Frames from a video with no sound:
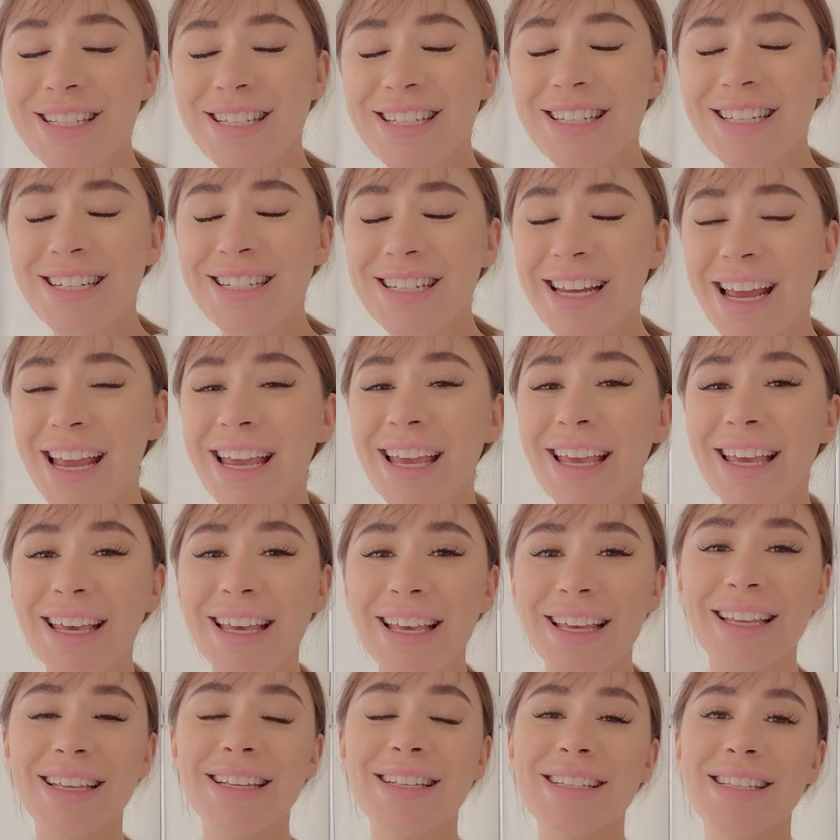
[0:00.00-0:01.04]
Today
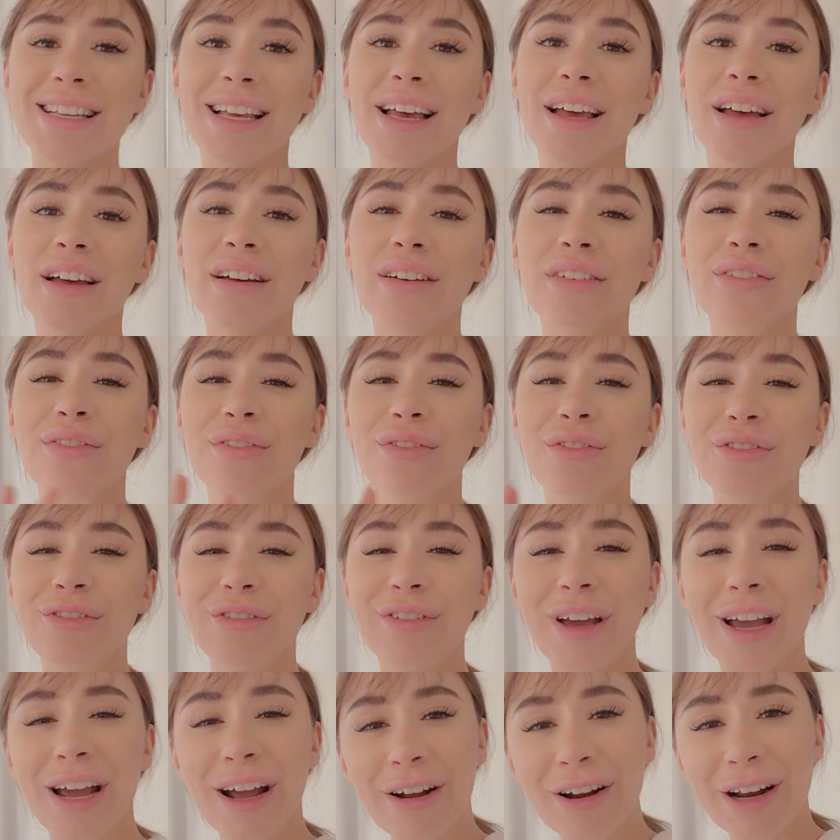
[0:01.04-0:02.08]
is a
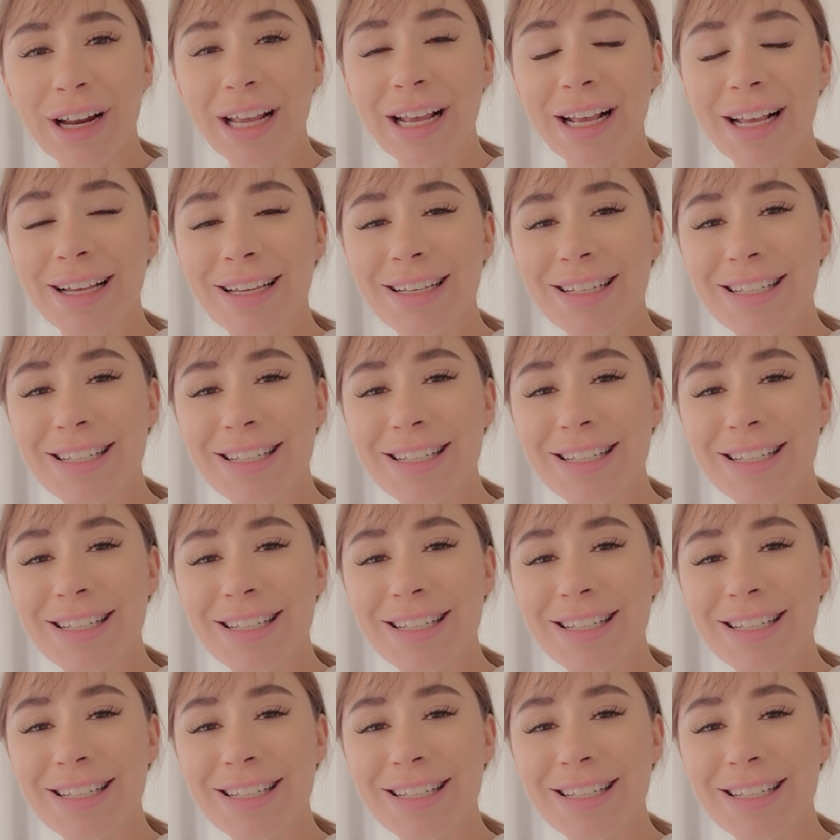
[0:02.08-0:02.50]
very